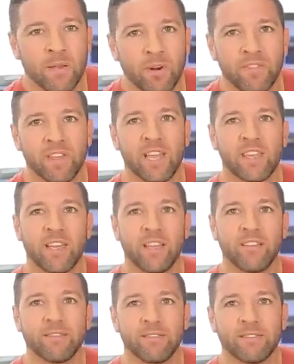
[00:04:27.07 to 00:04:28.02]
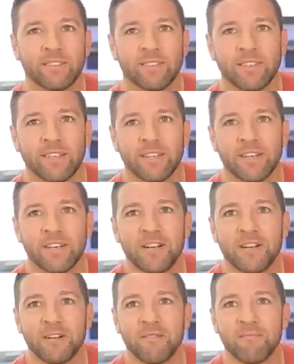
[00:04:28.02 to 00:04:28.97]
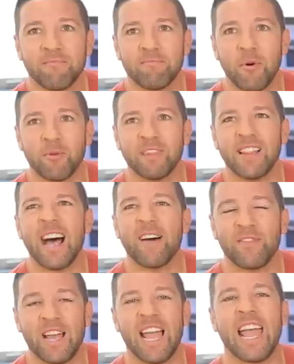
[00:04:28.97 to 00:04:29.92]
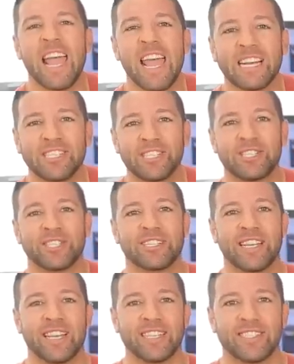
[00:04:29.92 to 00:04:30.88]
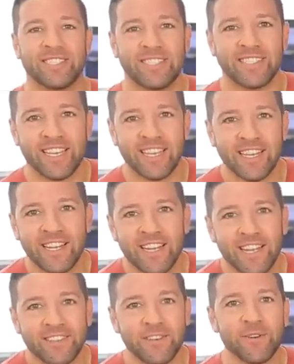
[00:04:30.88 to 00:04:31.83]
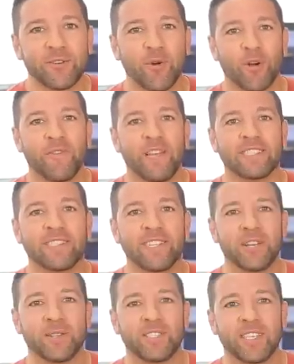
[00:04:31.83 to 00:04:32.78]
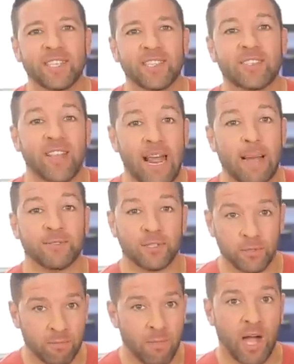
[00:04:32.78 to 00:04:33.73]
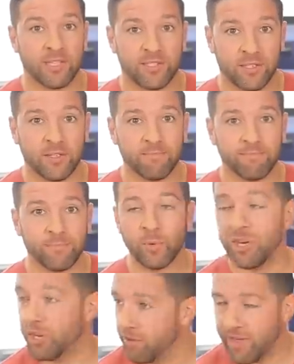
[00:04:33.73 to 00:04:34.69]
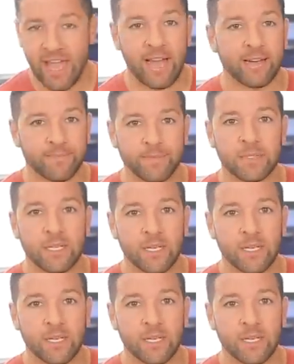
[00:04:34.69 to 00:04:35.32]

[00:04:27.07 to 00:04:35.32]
What do you think, A K? Molten lava. Molten lava hatch, nice. The new Corvette Z oh six is an absolute monster, we knew that.